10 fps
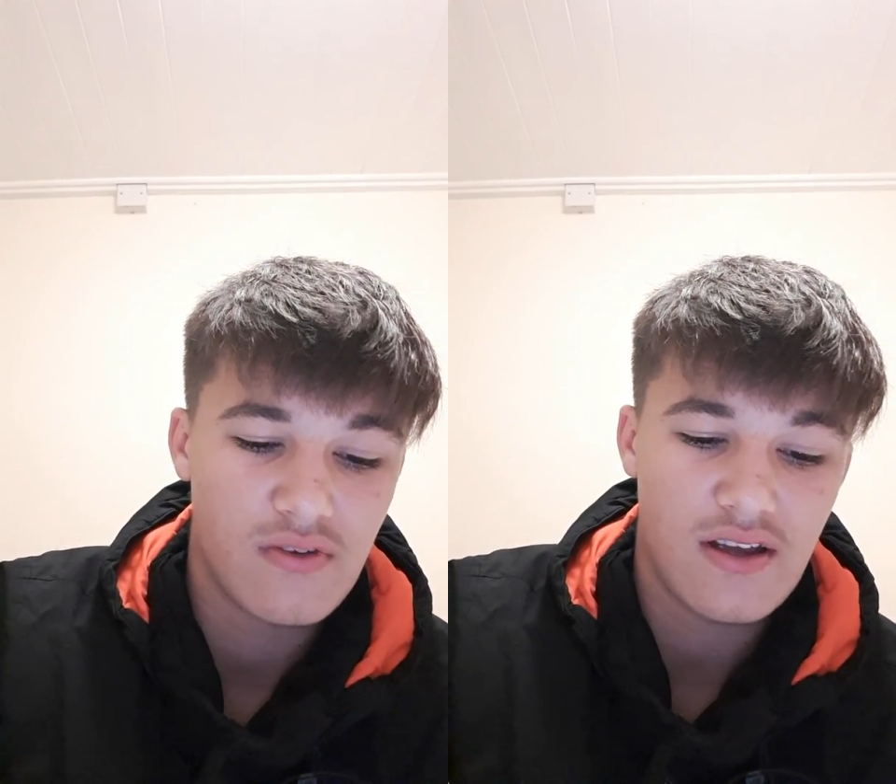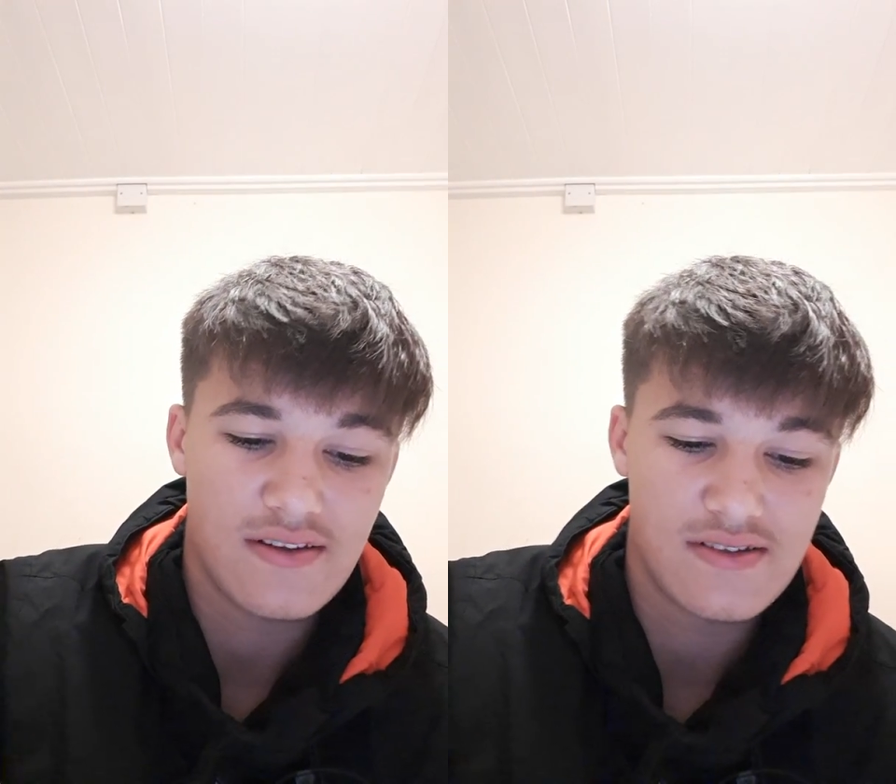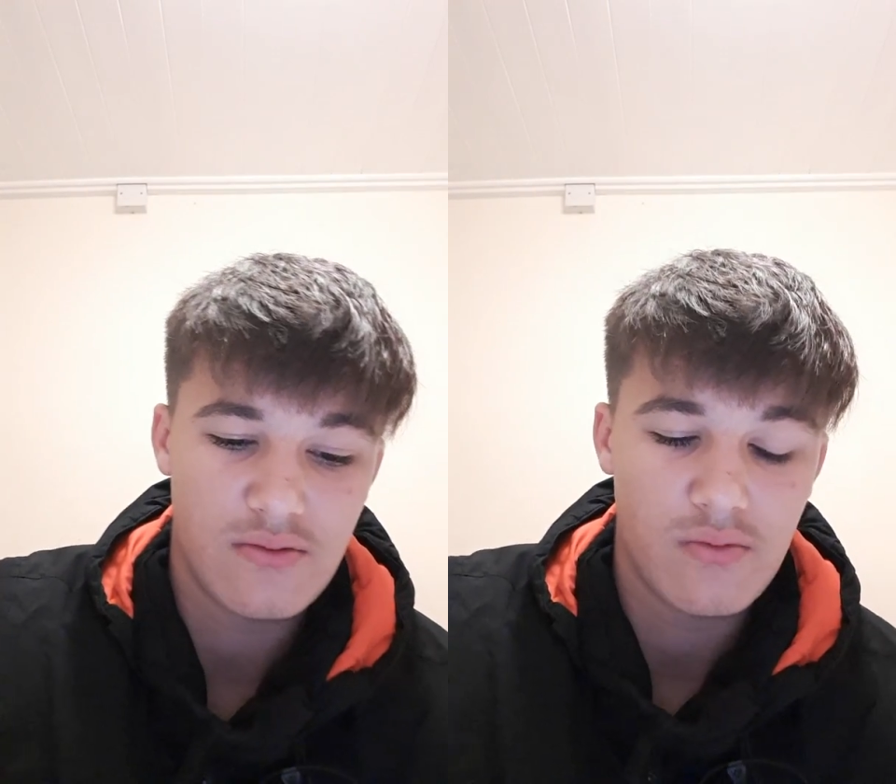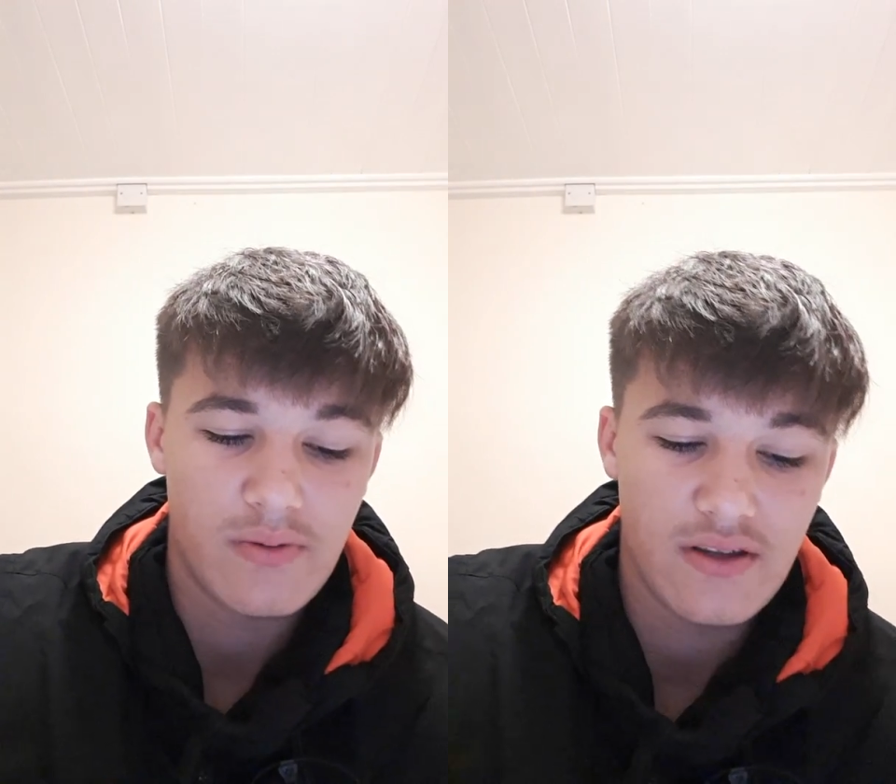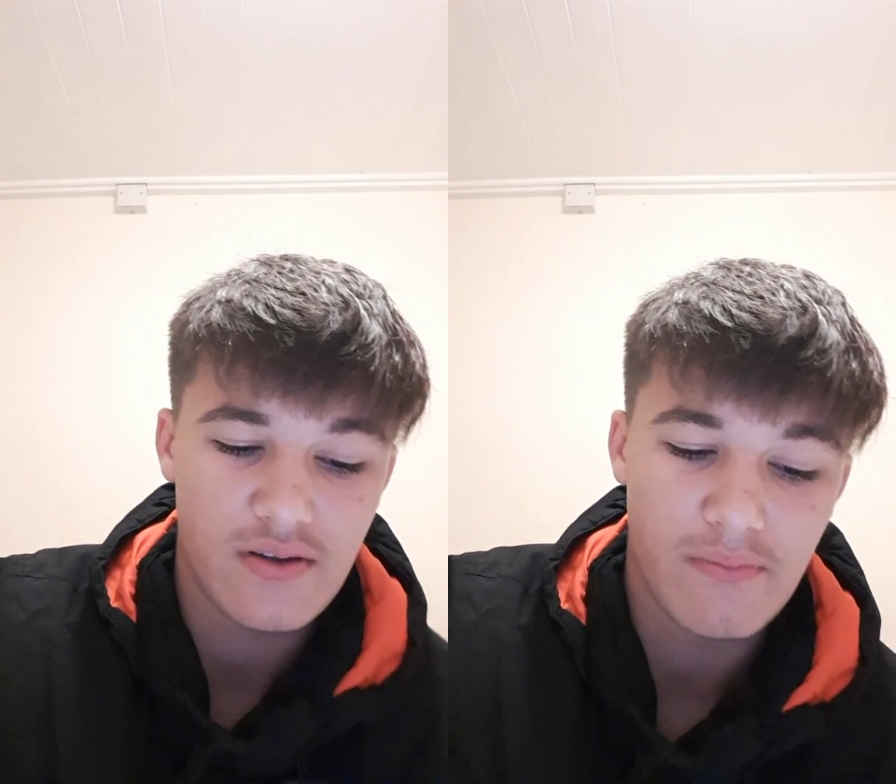as it would
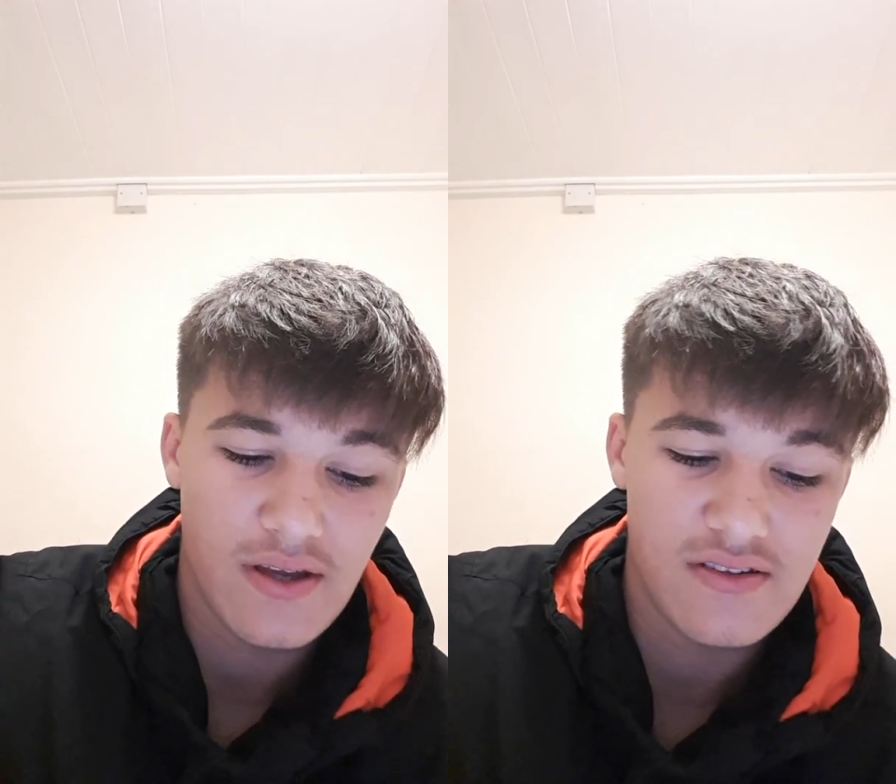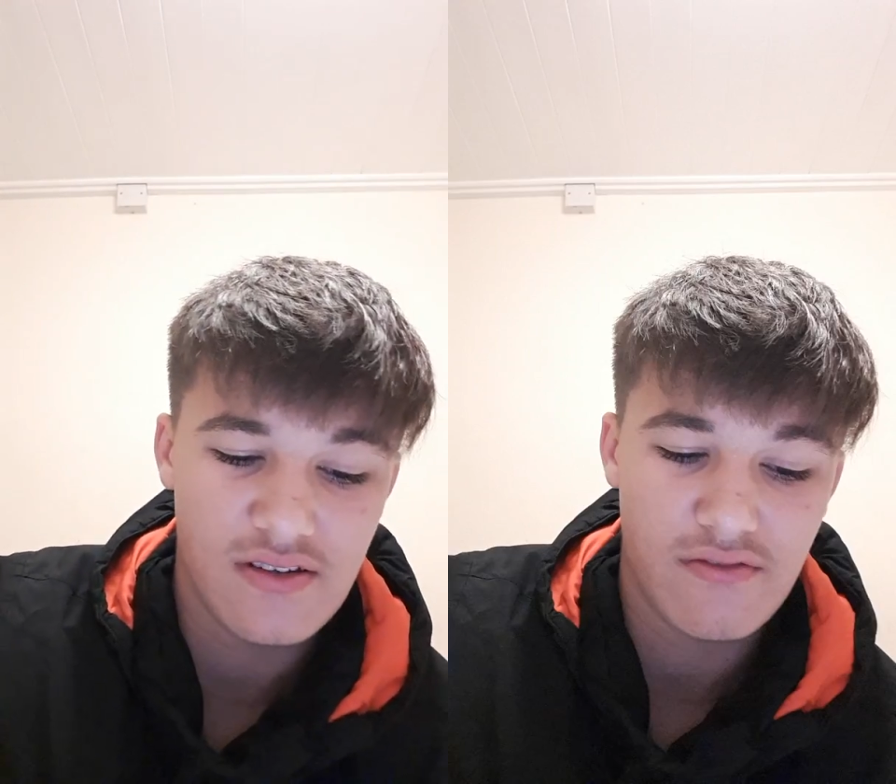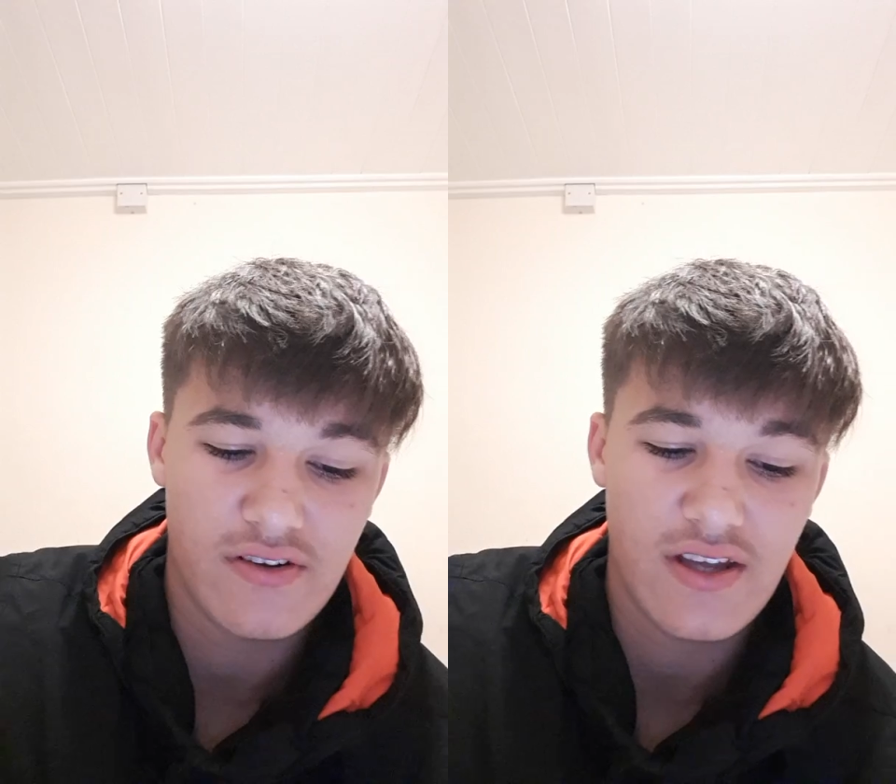be competing for